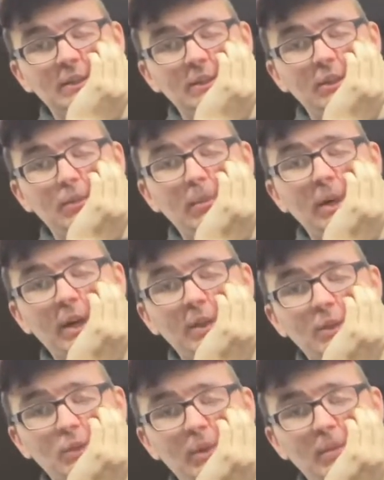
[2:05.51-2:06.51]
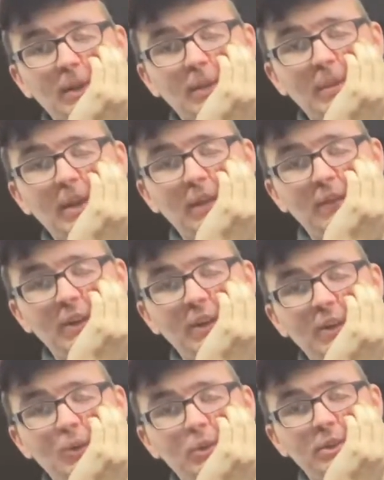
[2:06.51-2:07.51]
the little bugger just wanted me to make a
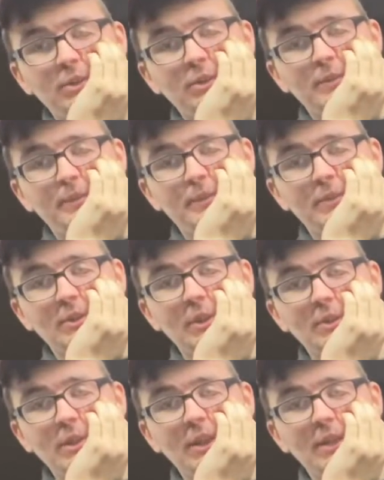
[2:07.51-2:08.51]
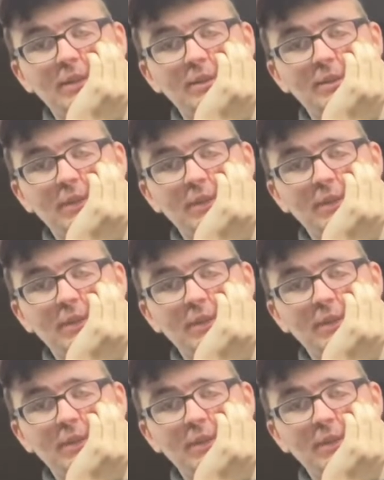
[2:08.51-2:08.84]
video, which he said